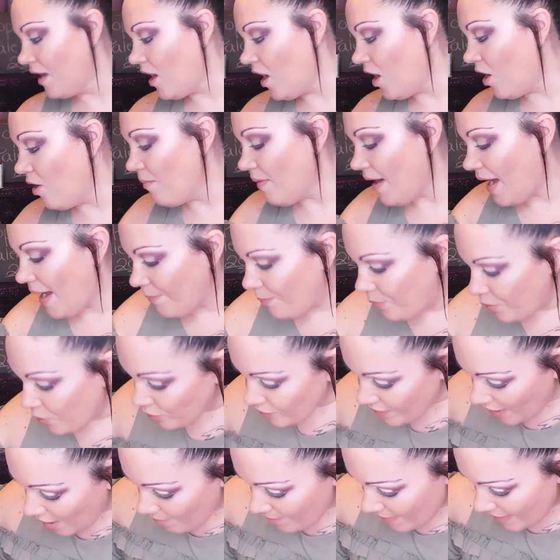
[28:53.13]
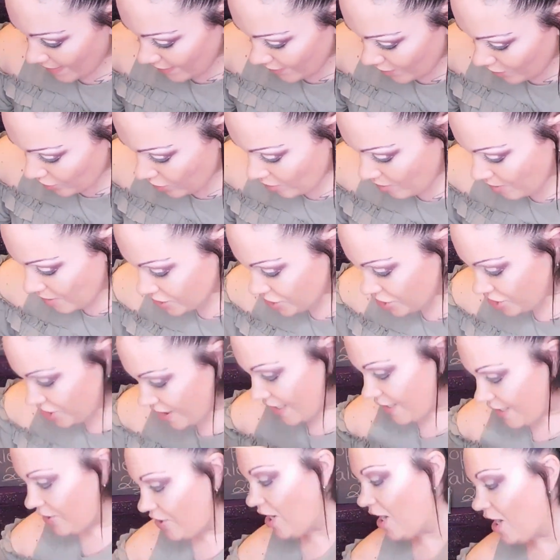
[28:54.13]
Oh, I pulled out my little
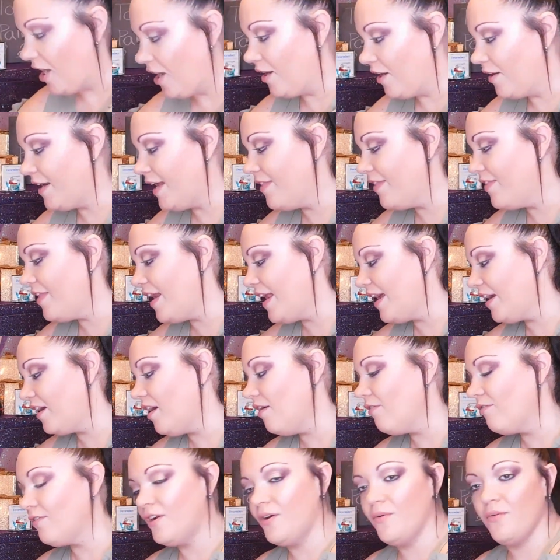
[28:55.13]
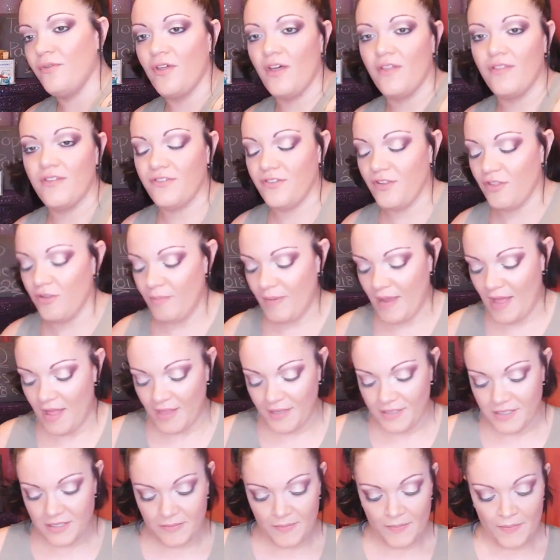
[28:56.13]
shade card, and then I covered it with all these other
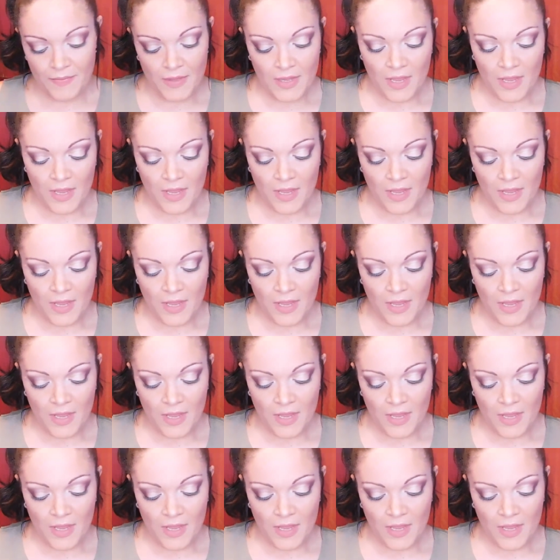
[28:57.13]
palettes.